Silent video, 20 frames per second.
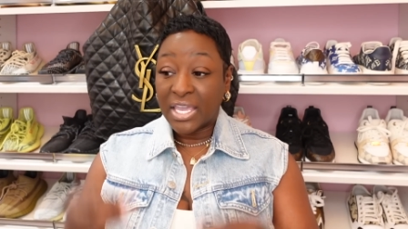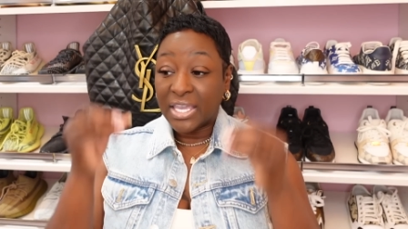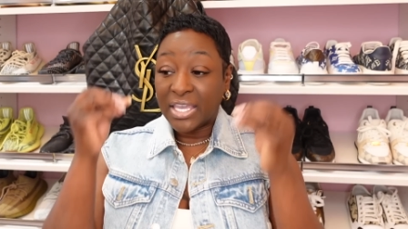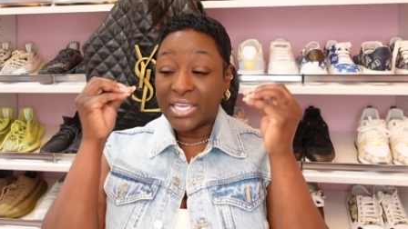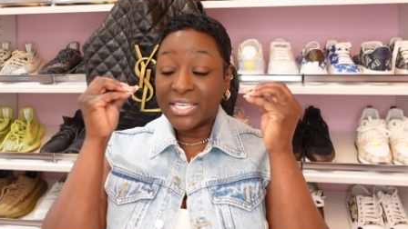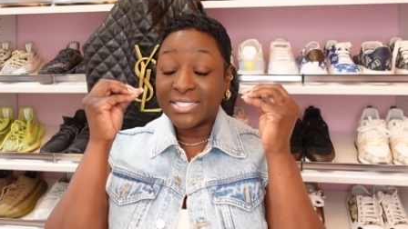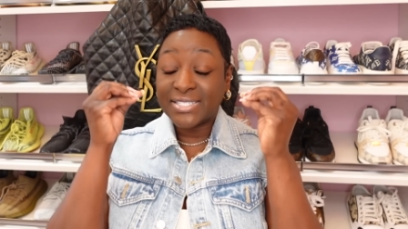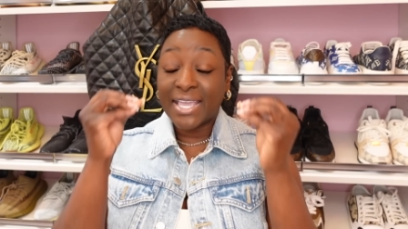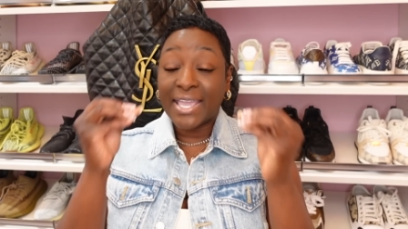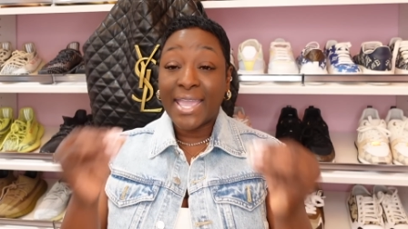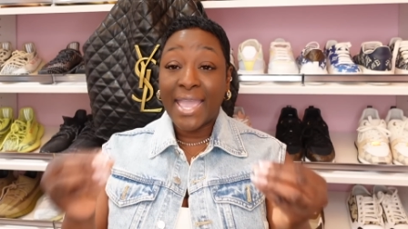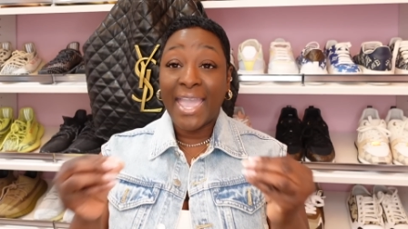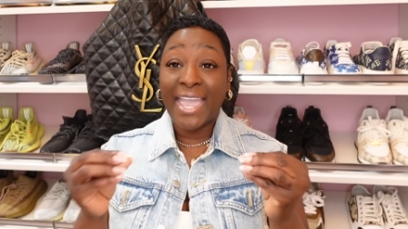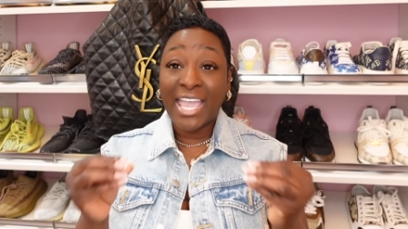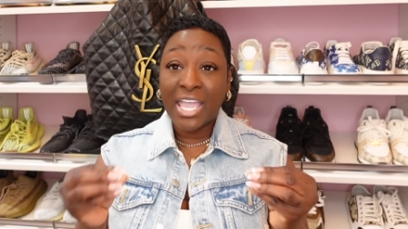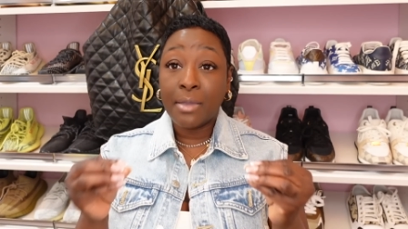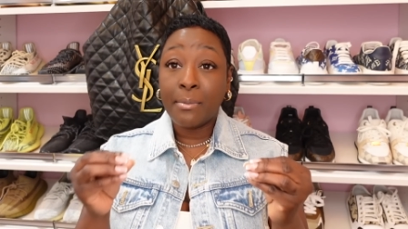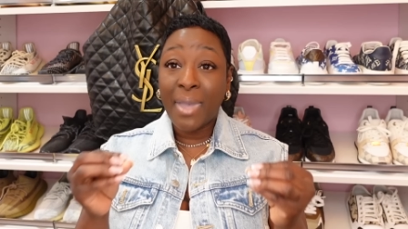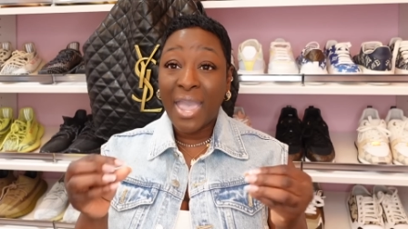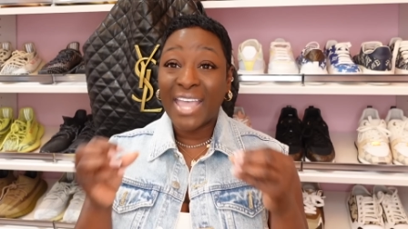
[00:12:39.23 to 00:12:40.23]
it's a
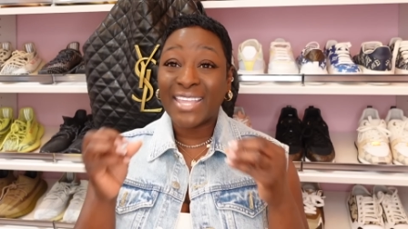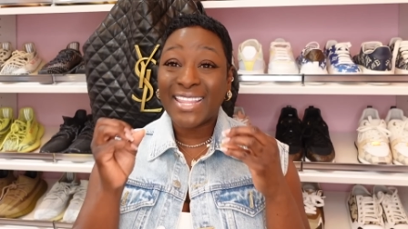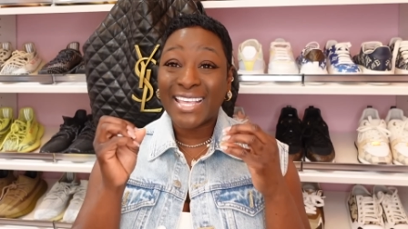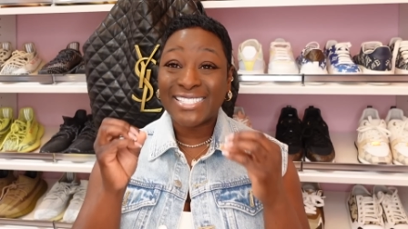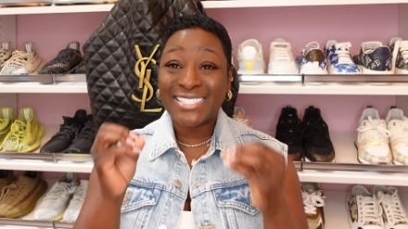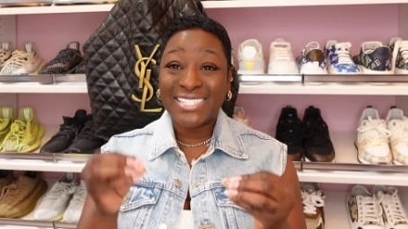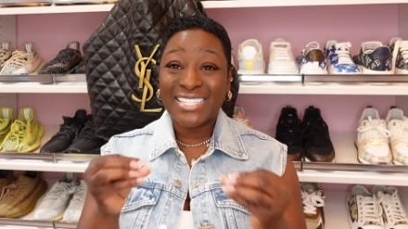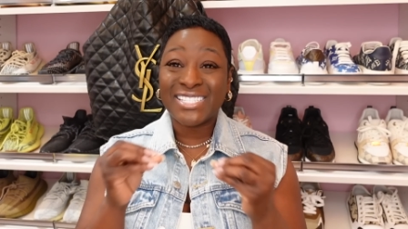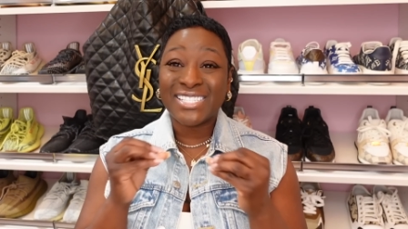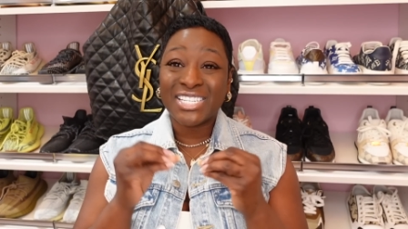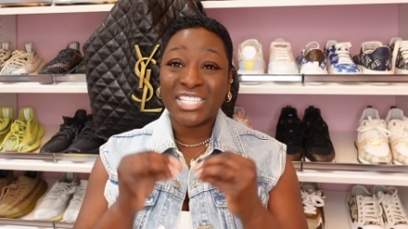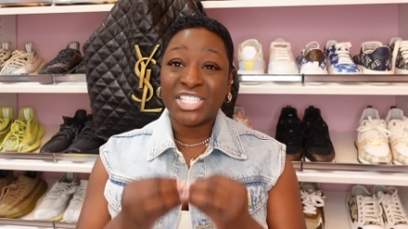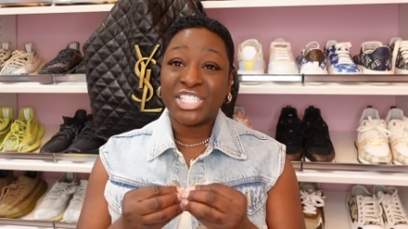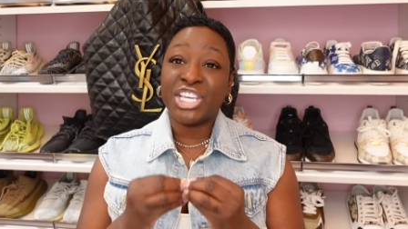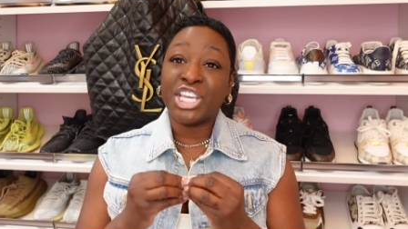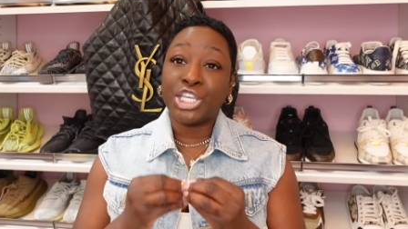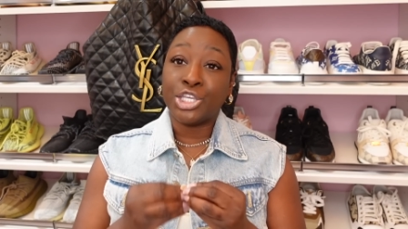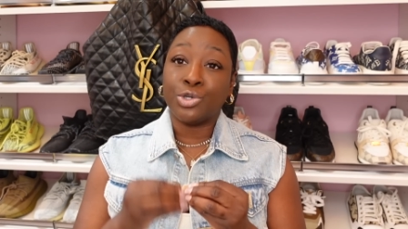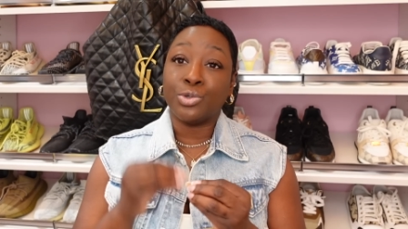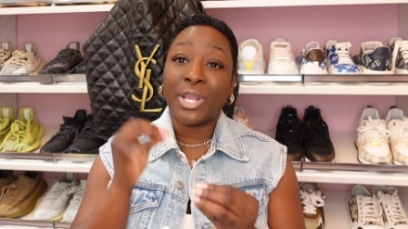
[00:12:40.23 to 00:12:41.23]
handbag that's
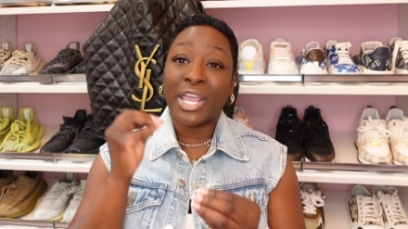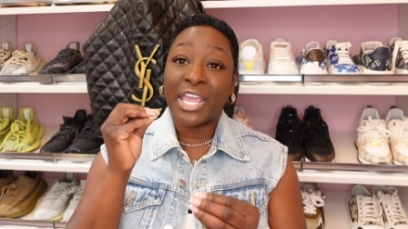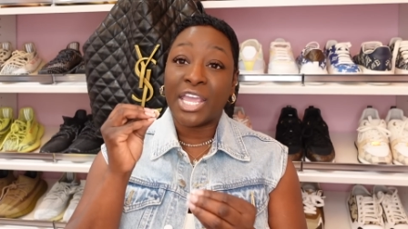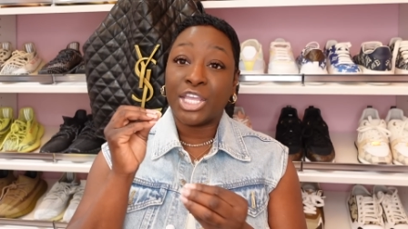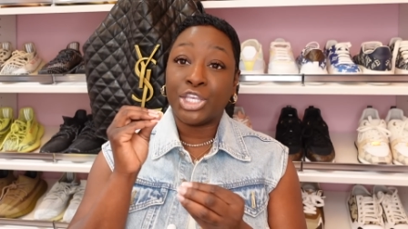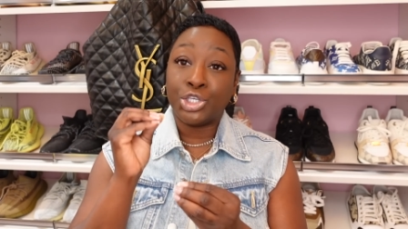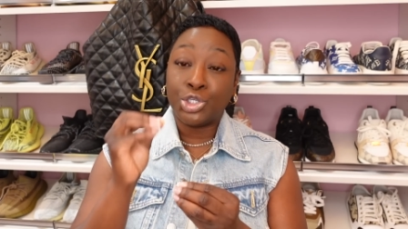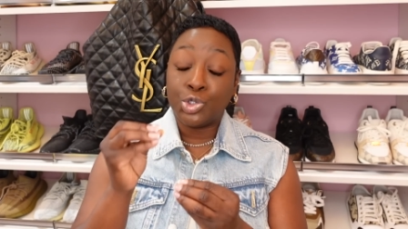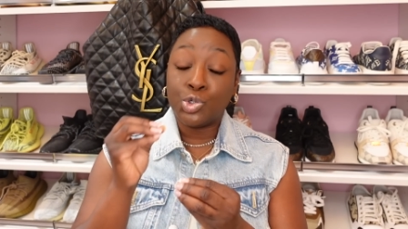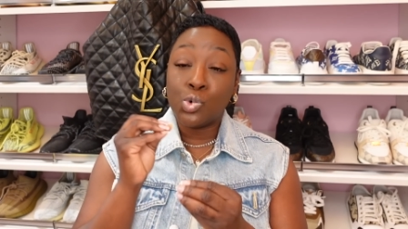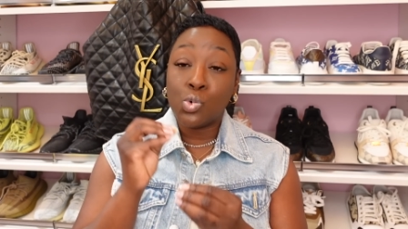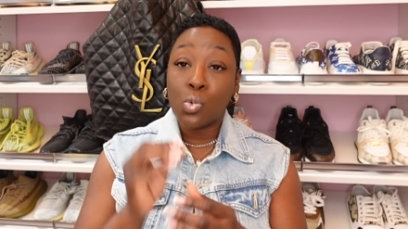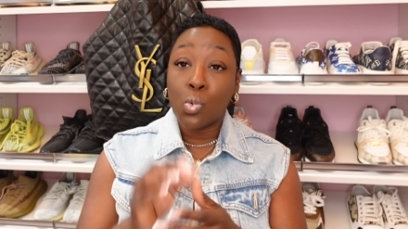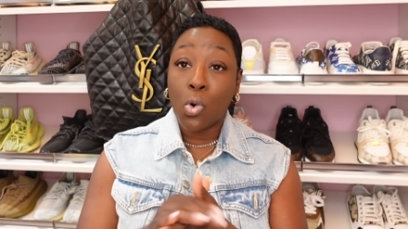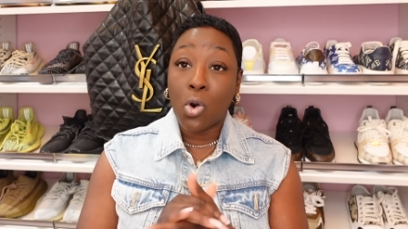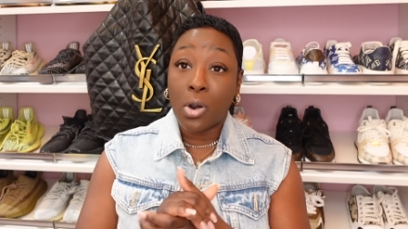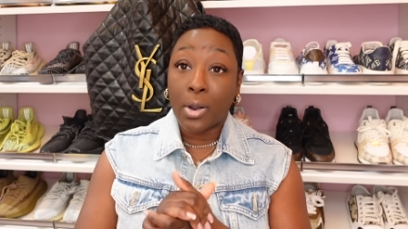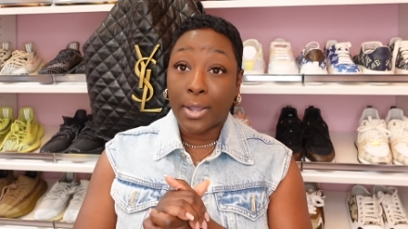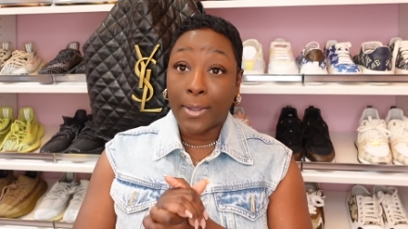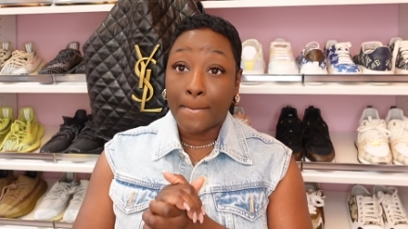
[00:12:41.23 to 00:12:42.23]
discontinued and you
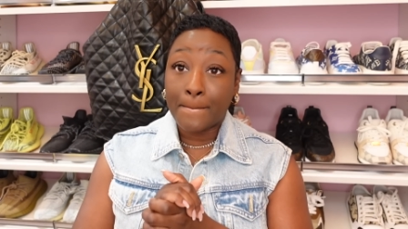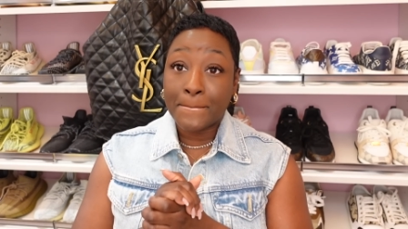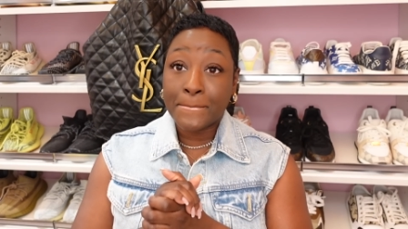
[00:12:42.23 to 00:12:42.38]
want.